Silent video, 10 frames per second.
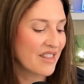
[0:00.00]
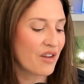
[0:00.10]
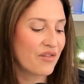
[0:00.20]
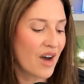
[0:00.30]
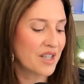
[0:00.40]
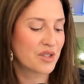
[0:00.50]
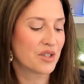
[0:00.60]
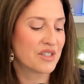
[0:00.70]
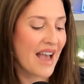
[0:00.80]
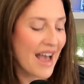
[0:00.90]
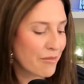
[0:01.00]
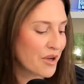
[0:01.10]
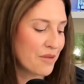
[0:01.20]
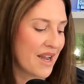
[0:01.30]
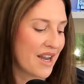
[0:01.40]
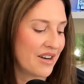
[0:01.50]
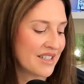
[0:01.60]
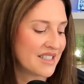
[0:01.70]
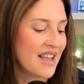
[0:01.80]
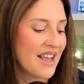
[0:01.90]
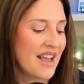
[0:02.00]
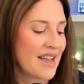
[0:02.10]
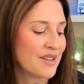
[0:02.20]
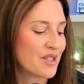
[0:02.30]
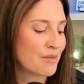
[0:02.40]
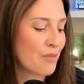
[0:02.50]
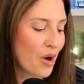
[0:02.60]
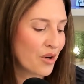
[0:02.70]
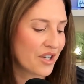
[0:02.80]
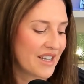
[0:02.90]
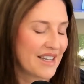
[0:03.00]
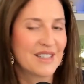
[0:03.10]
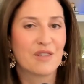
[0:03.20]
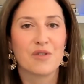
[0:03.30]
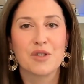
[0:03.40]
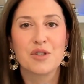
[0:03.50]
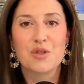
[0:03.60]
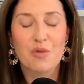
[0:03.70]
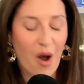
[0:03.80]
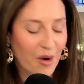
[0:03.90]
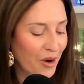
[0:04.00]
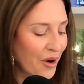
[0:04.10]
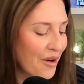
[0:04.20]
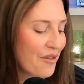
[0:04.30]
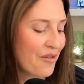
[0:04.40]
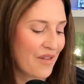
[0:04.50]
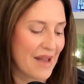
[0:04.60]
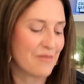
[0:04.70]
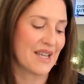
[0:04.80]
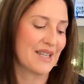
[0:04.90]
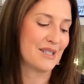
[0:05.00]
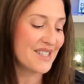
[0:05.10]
that fosters happier parents and smarter kids for stronger families.